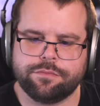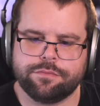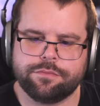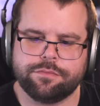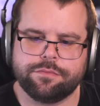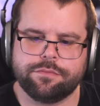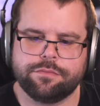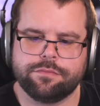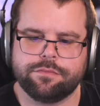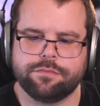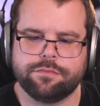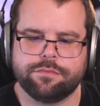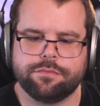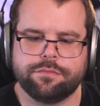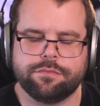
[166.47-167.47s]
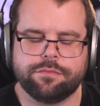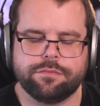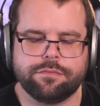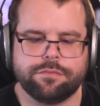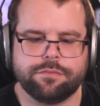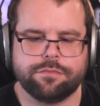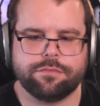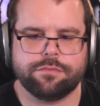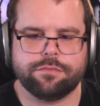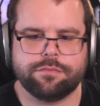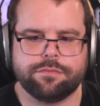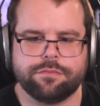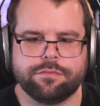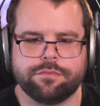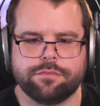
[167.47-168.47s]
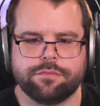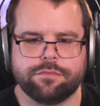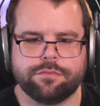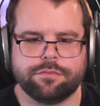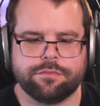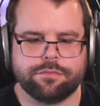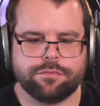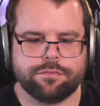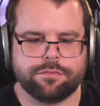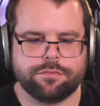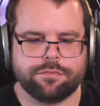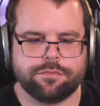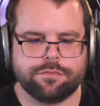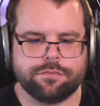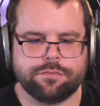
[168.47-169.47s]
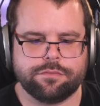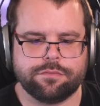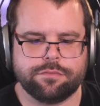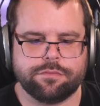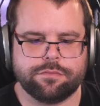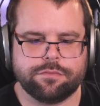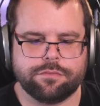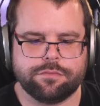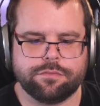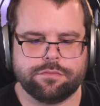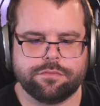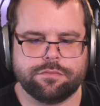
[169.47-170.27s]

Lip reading: (silent)